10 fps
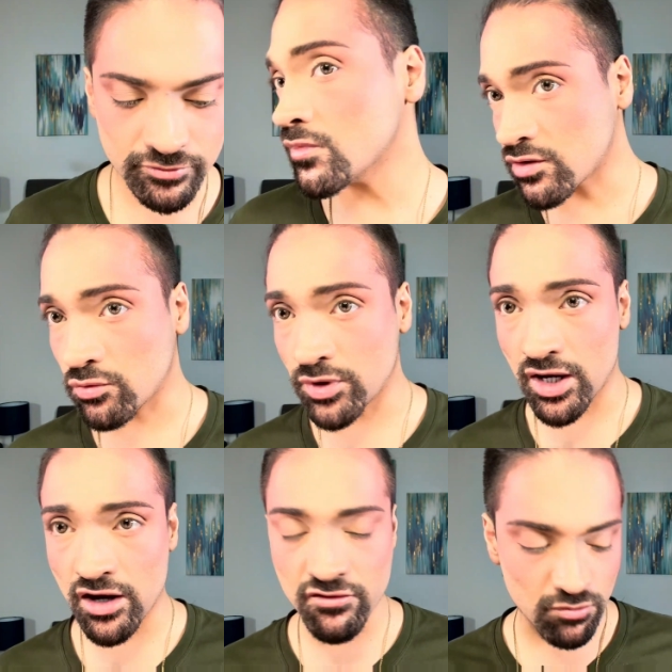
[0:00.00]
So we
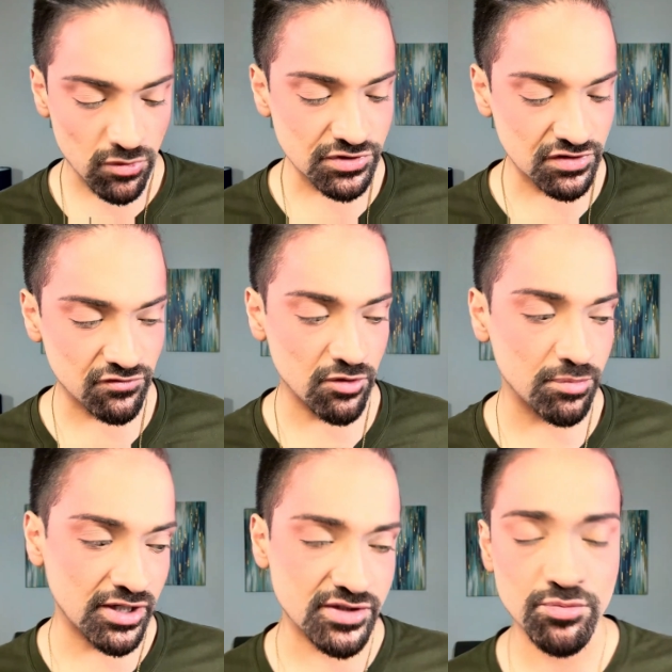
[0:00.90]
have most of our
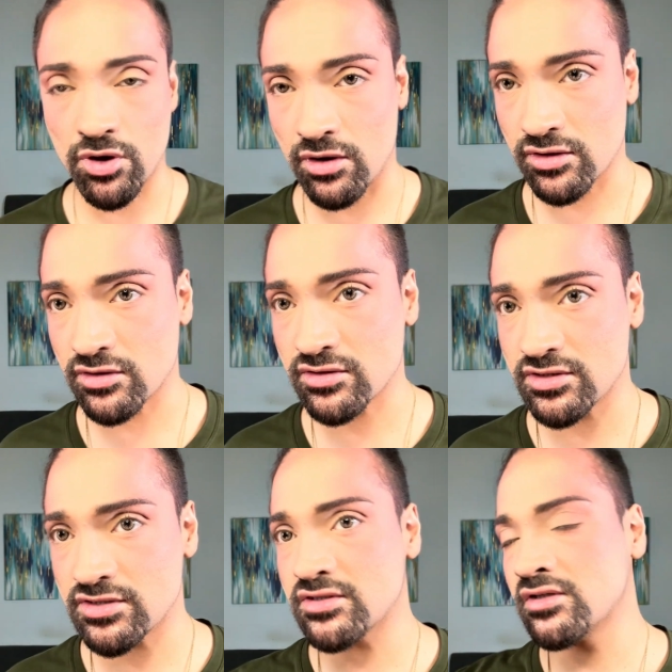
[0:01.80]
base
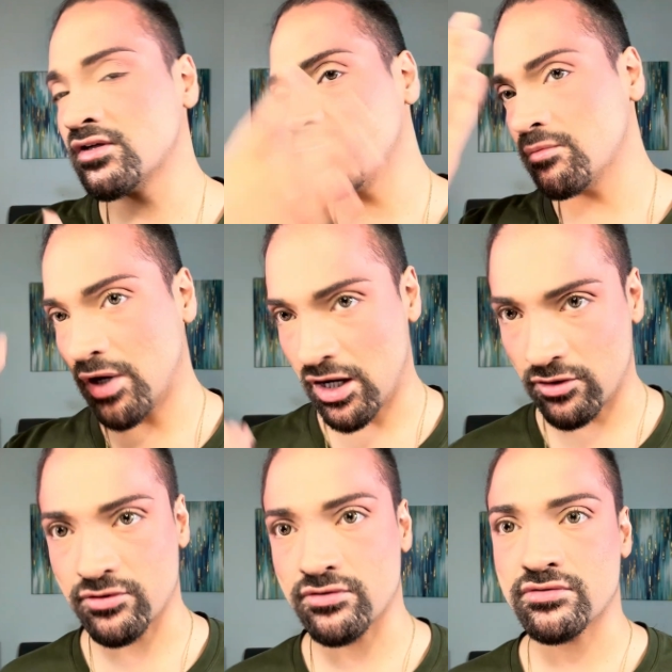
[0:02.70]
products,
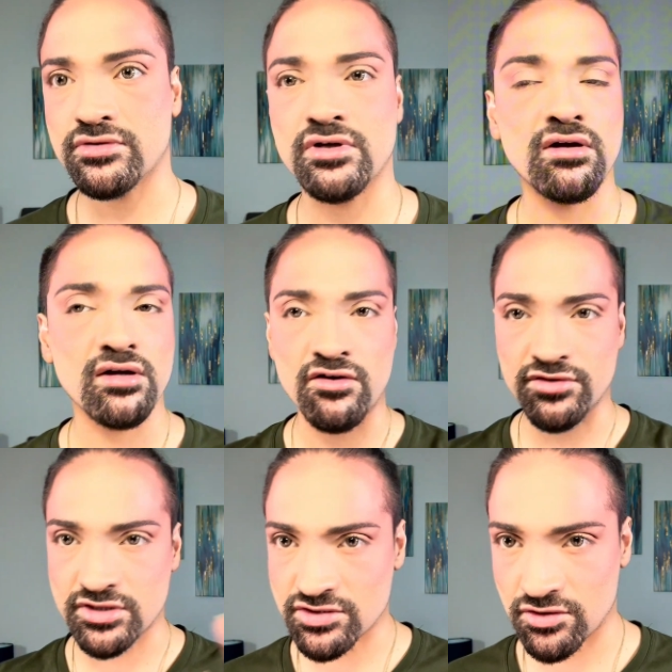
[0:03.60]
powder,
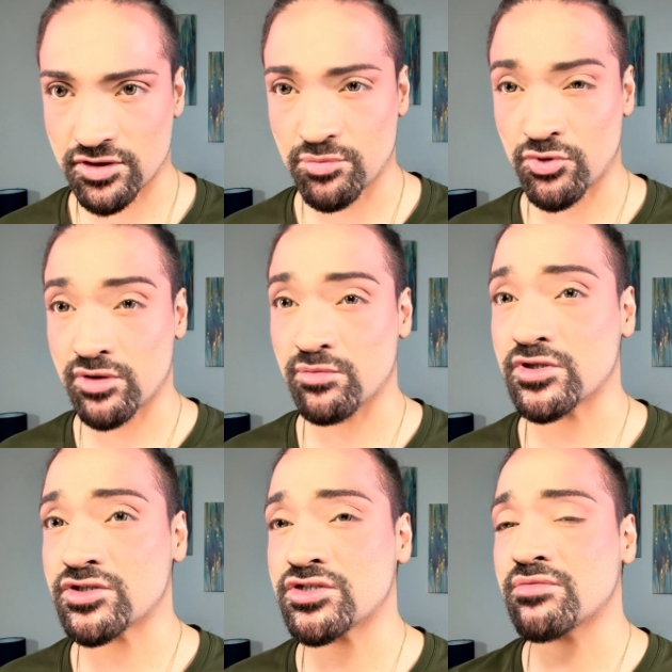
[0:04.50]
everything's already pretty
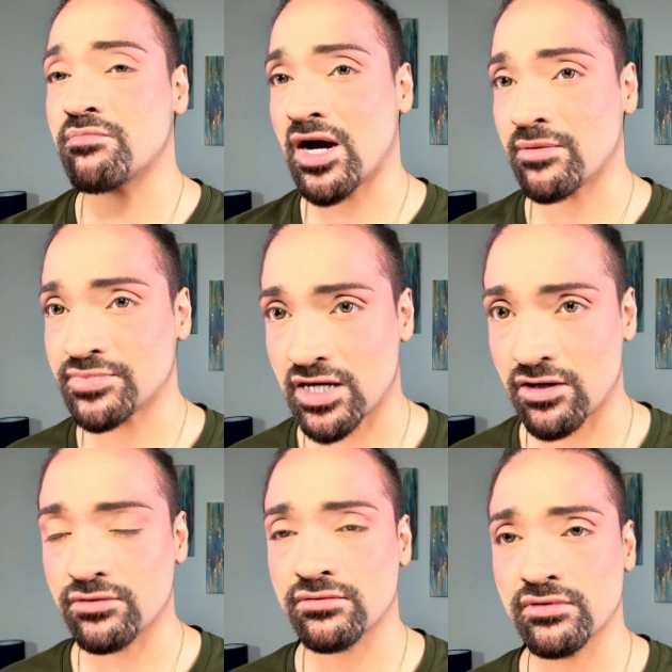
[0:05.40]
much mapped
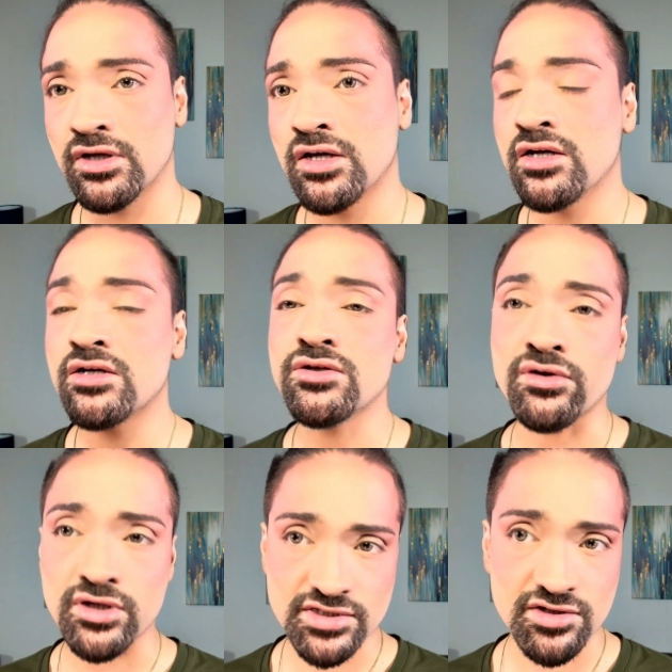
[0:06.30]
out. You
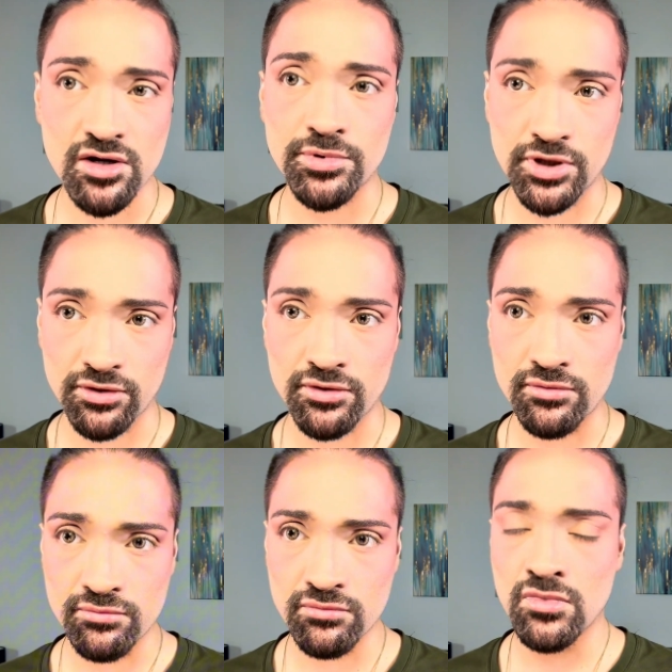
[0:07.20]
can stop
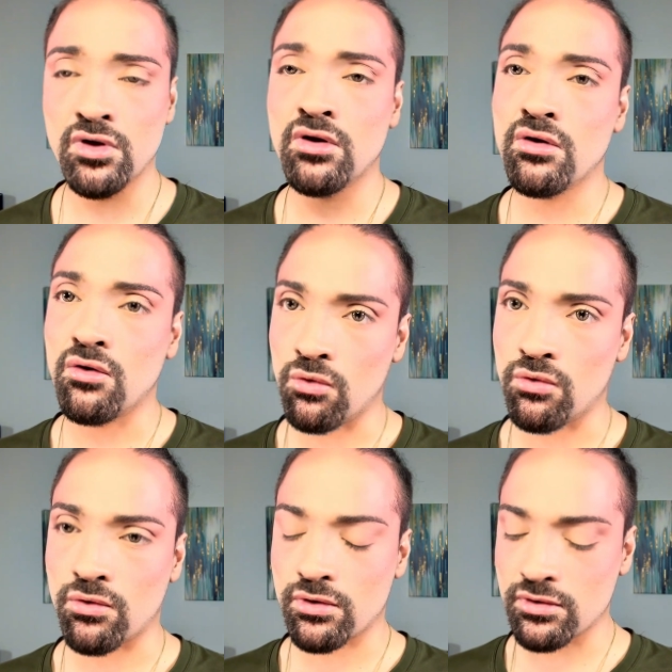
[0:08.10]
here,
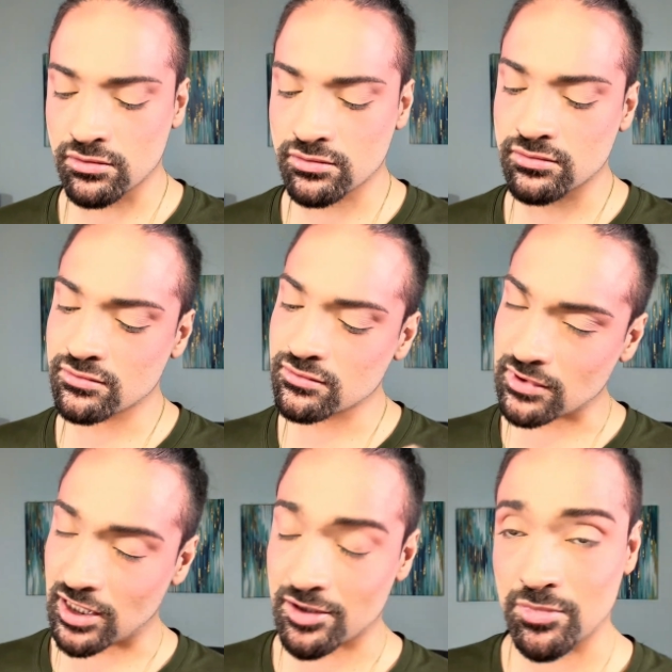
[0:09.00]
or
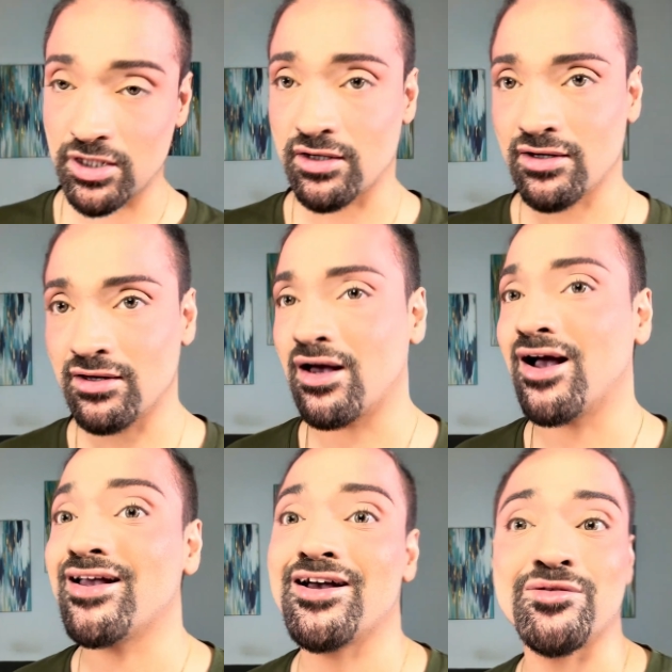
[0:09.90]
like me, I
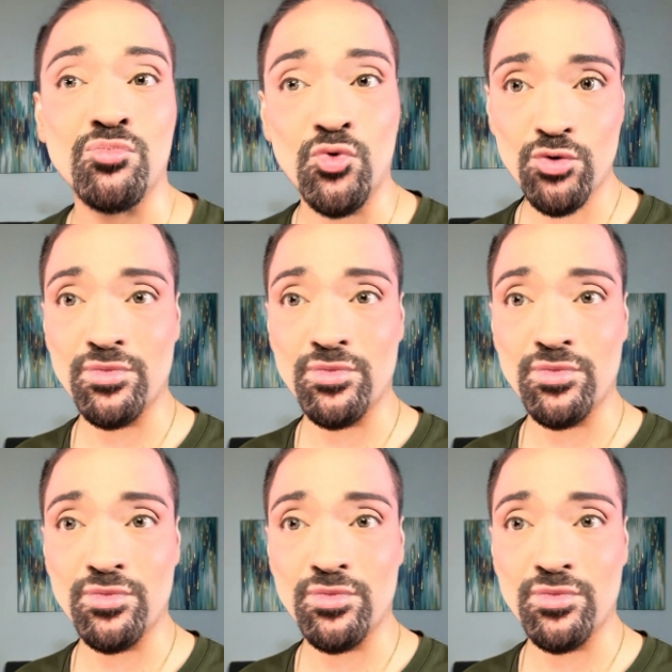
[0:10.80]
had more